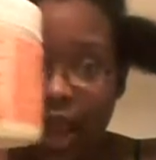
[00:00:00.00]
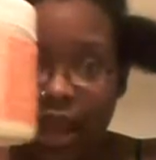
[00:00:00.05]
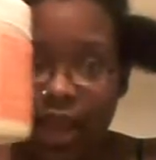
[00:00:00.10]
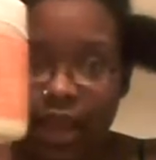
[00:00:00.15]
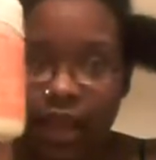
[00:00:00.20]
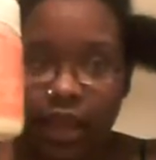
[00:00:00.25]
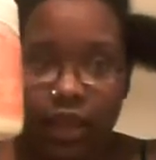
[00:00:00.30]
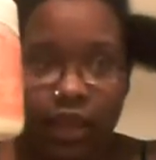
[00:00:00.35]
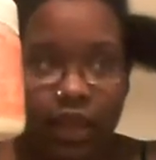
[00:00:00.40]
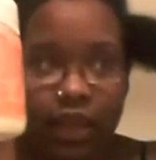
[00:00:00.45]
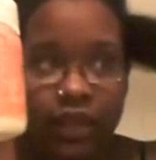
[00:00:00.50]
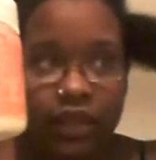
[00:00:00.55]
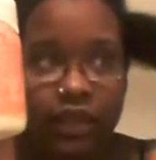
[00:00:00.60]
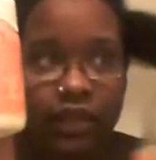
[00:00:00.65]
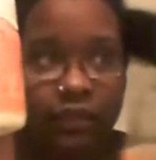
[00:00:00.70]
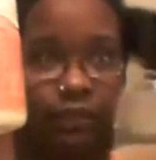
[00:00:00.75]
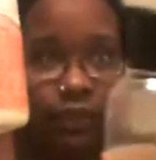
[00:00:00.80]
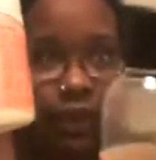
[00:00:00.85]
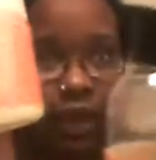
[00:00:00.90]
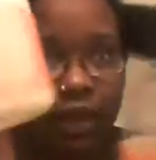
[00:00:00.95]
And
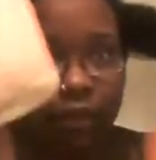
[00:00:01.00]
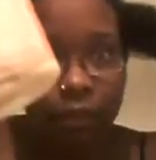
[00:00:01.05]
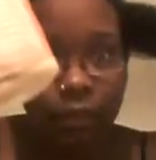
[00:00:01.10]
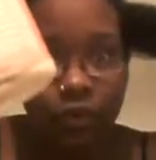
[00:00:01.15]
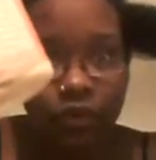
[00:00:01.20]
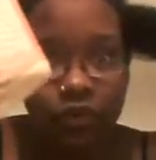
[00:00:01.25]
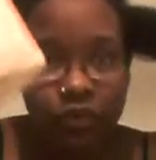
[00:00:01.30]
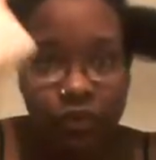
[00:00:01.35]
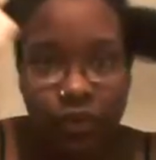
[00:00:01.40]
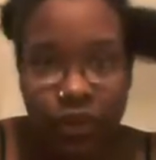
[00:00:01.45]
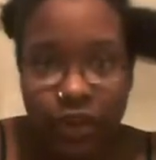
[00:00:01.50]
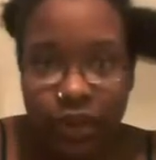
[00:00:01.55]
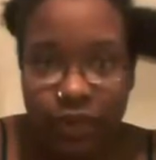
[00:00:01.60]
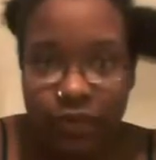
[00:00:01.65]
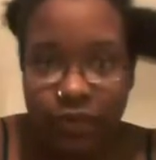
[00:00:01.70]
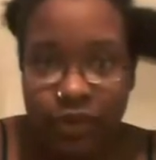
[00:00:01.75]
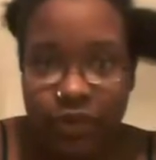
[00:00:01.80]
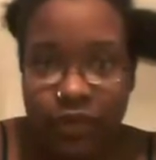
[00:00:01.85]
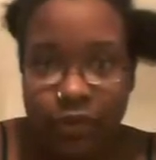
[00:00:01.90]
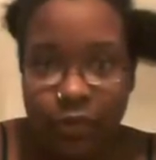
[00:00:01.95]
it's majority
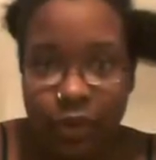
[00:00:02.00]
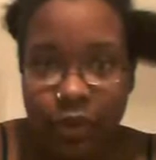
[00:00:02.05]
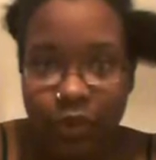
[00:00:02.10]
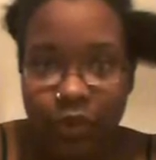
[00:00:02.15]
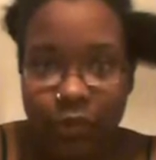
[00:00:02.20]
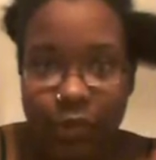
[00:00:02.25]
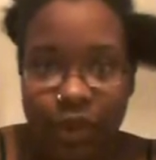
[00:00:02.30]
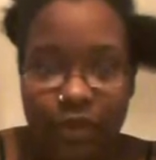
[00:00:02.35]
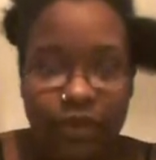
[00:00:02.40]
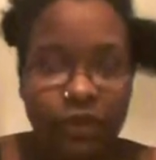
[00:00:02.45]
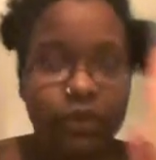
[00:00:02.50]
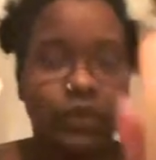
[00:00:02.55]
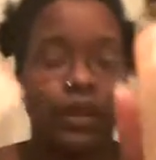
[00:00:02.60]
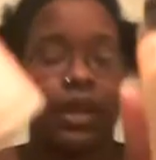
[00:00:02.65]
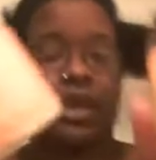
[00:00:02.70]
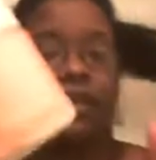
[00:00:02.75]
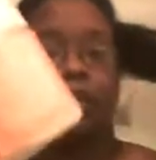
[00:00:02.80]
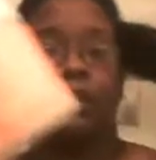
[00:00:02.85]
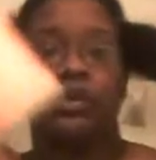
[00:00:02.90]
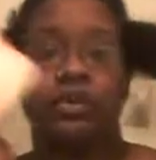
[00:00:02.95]
of it spilled in my
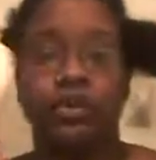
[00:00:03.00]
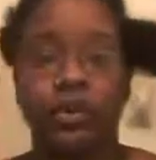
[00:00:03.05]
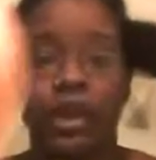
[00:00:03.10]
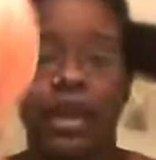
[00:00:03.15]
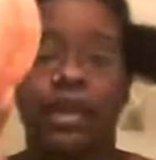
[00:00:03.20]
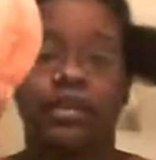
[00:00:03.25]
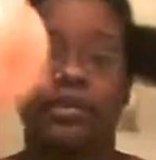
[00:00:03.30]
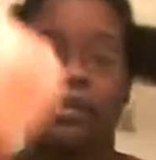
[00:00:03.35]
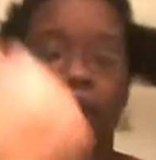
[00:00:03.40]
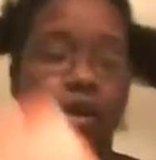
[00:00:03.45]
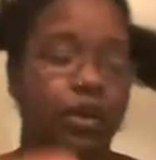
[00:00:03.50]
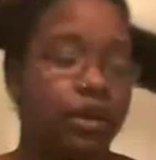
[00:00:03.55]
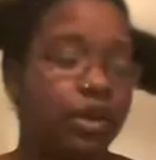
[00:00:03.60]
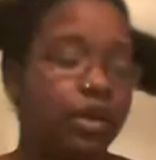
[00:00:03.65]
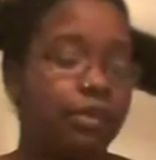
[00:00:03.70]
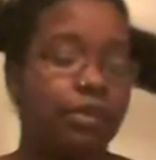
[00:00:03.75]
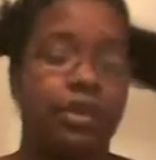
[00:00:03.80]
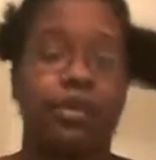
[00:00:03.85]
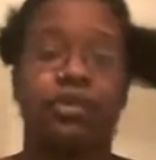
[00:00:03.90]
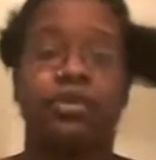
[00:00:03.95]
suitcase. My suitcase smelled
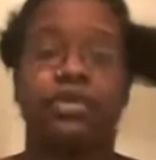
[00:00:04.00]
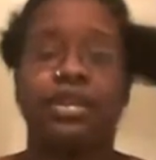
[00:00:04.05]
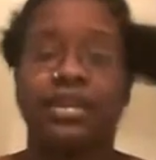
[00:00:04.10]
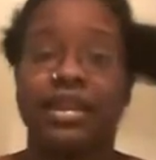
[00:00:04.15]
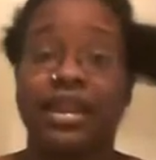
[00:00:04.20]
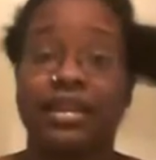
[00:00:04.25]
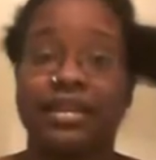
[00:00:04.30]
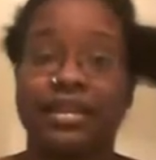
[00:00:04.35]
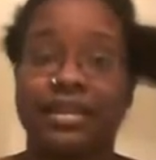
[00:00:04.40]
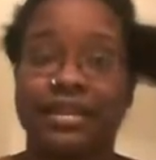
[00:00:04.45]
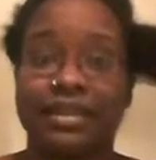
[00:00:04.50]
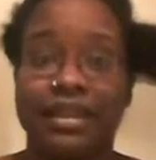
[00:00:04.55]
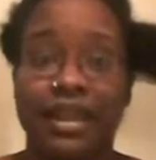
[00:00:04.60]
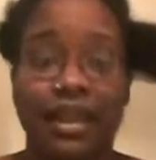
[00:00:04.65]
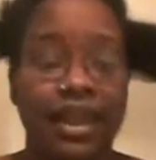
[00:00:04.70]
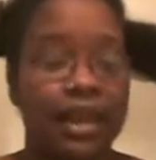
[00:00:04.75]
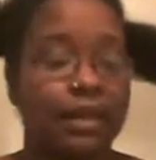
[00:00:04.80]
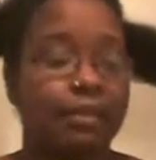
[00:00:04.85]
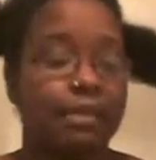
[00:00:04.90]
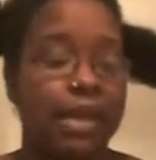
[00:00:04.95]
good, but it was just a
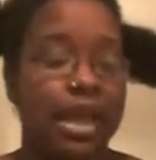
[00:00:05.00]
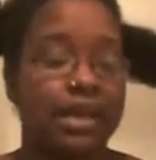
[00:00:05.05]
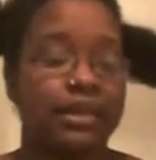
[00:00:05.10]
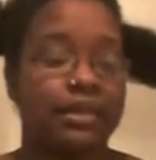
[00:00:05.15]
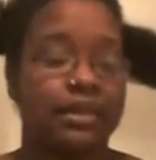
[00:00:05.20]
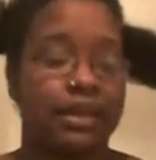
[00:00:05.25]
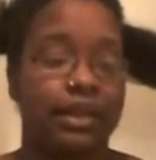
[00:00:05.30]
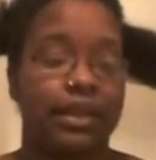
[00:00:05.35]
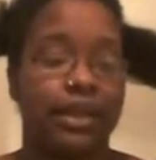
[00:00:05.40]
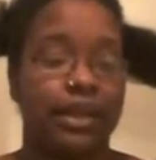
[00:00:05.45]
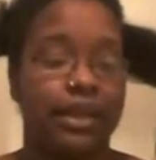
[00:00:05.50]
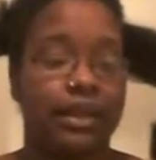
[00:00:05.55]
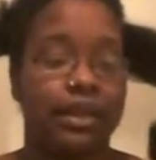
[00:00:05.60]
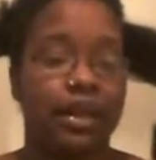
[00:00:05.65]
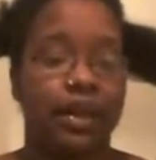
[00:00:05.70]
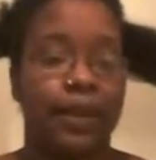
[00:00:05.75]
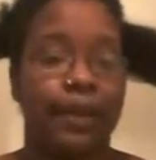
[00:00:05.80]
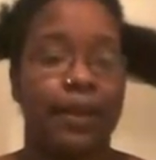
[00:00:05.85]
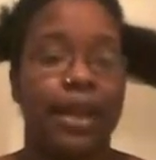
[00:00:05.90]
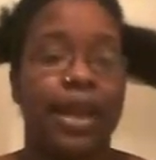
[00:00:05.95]
sticky mess to clean
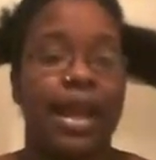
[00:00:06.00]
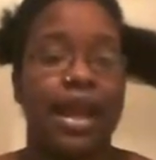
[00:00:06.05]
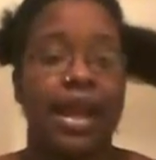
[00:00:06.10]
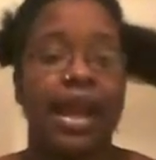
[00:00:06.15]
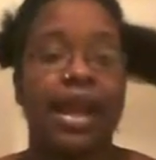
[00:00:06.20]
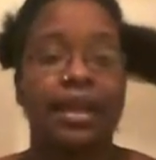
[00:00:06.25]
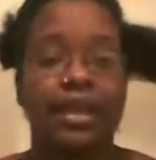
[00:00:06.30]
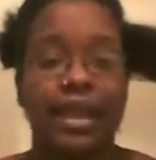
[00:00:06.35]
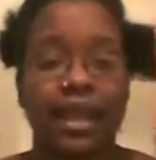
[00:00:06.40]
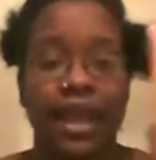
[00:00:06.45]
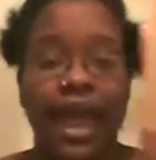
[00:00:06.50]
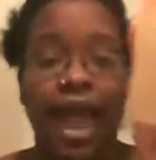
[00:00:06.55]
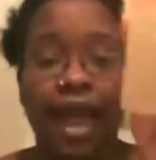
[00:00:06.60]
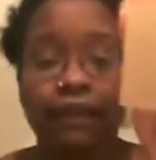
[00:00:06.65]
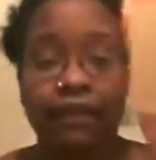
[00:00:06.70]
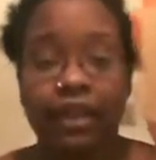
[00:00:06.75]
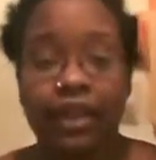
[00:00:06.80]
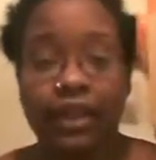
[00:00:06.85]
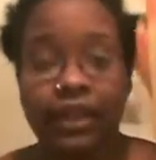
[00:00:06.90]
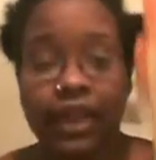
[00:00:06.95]
up. And I think
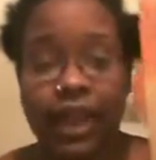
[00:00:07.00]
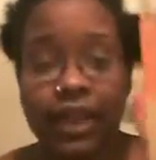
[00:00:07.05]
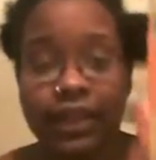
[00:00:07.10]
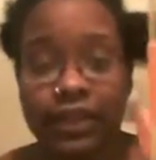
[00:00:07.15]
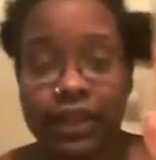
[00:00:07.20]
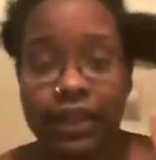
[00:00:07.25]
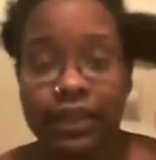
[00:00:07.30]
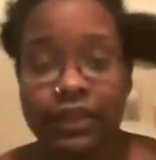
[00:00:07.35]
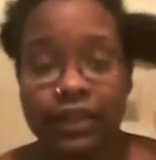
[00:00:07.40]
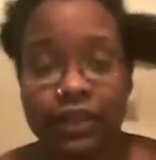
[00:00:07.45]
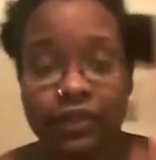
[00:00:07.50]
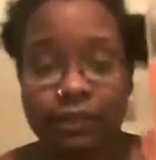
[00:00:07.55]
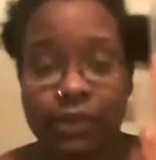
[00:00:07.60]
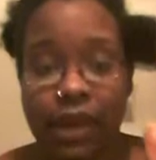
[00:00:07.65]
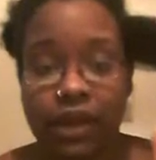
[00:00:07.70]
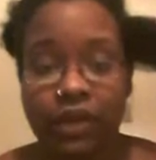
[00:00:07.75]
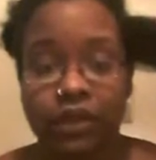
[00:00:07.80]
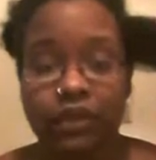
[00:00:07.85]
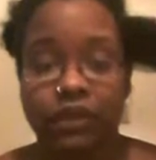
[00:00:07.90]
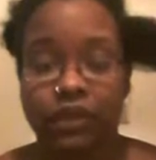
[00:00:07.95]
having it like this is
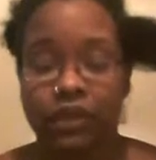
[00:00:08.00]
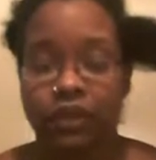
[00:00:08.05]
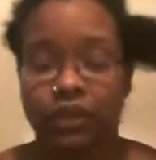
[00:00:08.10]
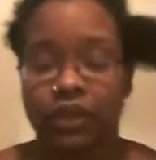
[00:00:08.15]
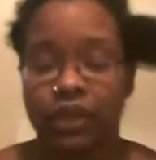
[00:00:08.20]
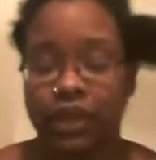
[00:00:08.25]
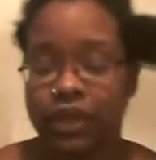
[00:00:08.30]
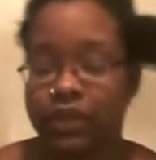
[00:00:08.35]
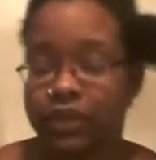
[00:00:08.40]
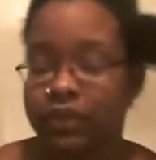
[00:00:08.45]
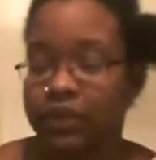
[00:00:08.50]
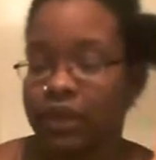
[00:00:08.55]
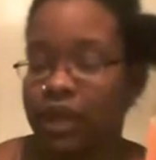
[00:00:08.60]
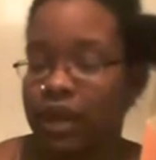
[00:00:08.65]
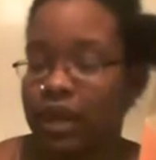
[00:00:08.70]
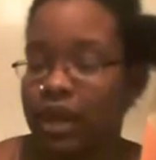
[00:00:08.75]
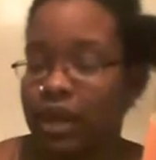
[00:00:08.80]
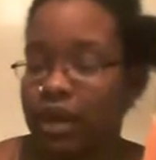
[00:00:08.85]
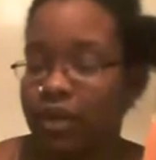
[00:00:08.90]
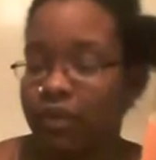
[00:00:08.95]
better too, because
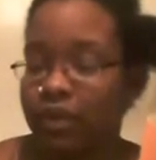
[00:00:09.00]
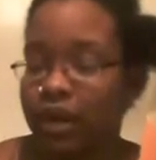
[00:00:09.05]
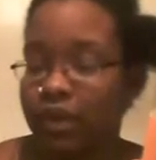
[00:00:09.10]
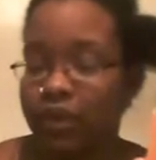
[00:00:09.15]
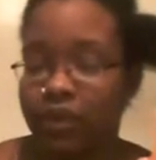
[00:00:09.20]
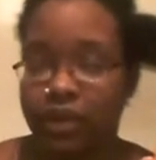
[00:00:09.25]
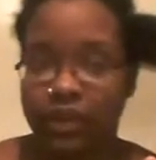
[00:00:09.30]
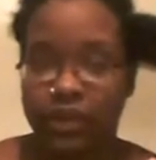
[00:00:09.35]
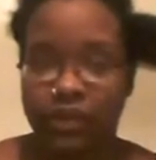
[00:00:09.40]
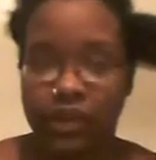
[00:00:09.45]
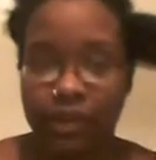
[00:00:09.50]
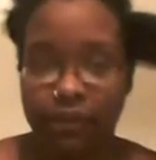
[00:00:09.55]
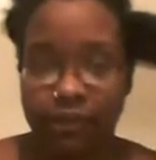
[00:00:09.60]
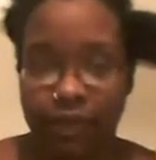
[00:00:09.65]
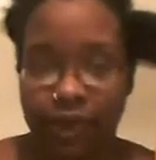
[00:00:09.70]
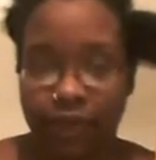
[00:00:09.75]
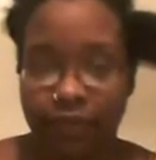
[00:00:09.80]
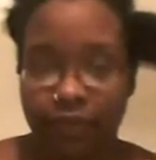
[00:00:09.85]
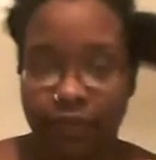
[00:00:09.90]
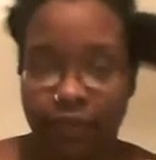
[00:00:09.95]
when I go to dip
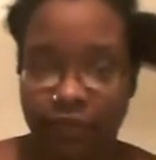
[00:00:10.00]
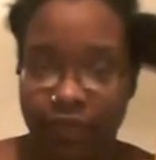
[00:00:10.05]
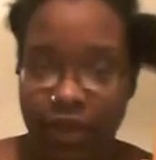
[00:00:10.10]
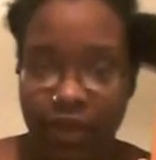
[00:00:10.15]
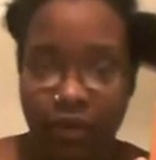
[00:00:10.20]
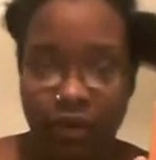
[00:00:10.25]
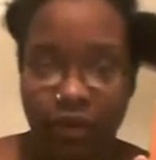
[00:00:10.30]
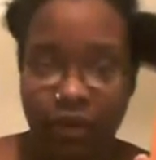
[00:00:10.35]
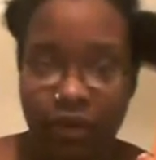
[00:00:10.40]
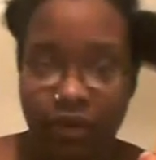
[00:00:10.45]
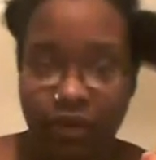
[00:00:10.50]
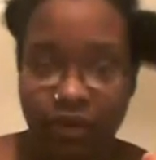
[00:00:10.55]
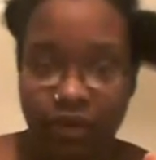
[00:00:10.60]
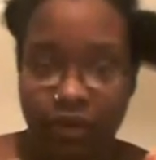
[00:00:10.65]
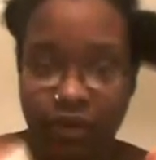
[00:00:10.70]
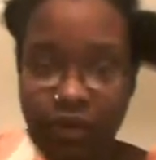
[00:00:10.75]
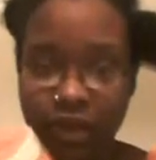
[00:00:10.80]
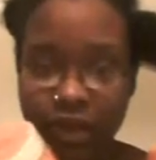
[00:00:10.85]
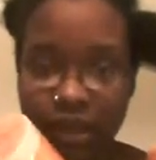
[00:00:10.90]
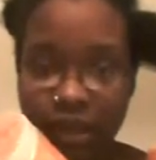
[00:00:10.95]
my finger
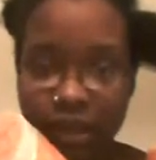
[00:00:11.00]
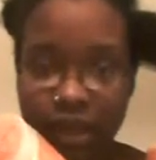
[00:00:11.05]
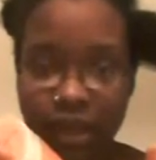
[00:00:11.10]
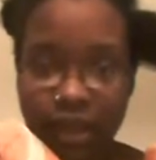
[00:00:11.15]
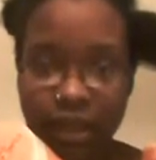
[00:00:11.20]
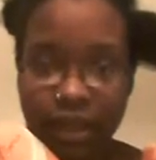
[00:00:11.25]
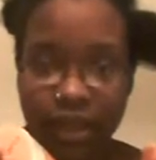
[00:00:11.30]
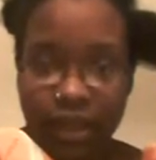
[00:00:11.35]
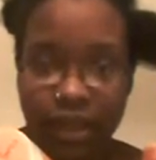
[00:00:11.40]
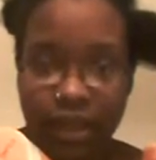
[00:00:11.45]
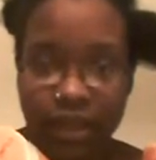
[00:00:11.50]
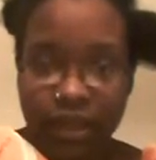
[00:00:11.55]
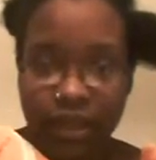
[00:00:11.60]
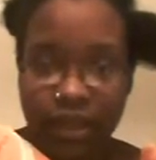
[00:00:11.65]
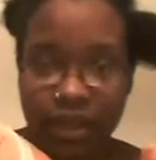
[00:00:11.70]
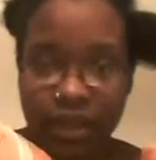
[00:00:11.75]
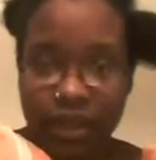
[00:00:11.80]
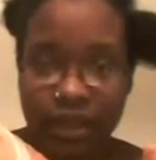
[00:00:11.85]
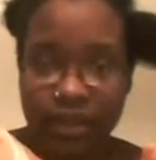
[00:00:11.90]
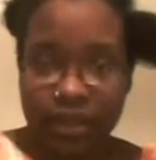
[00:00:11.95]

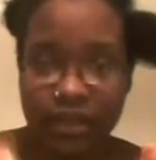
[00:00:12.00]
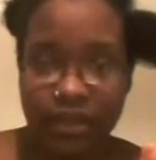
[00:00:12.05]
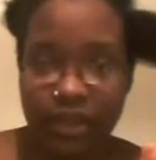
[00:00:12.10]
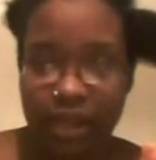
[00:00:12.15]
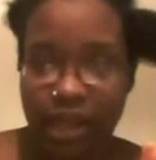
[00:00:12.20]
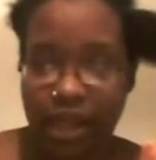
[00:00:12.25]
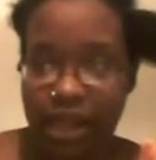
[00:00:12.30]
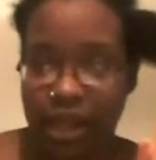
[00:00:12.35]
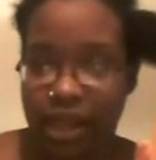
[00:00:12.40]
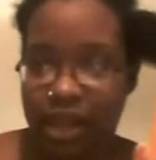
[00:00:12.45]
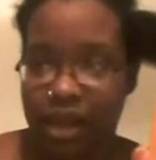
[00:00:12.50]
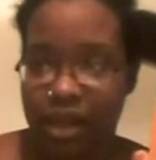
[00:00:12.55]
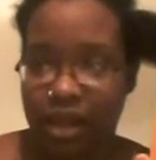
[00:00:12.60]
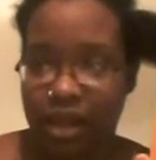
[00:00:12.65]
in this, like,